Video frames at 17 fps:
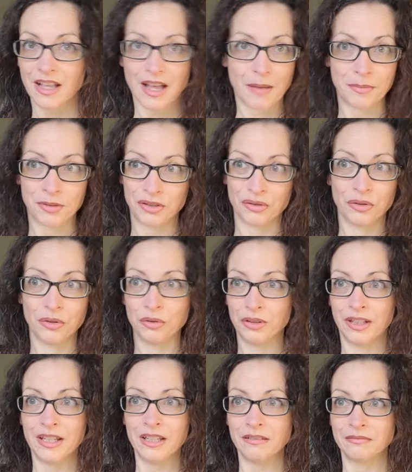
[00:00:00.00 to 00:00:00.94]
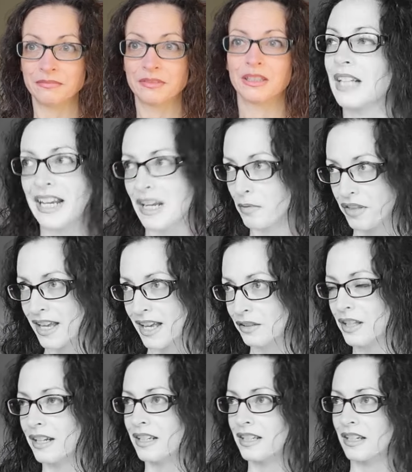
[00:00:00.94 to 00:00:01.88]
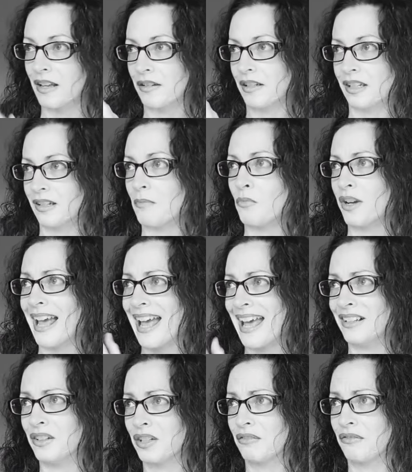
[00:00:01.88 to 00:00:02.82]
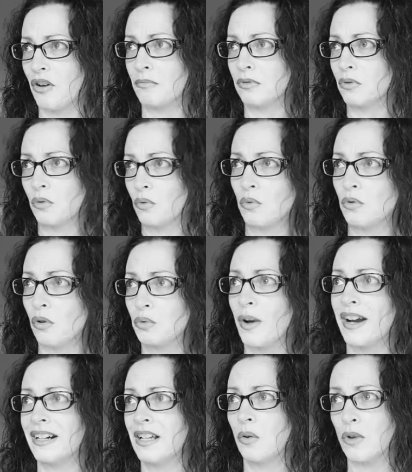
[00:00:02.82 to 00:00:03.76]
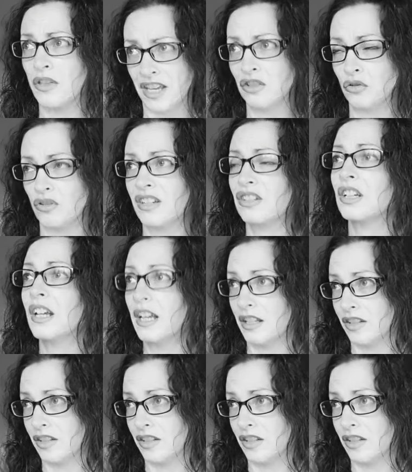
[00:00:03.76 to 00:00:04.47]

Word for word: absolutely and everything else that is someone else from who knows where with interest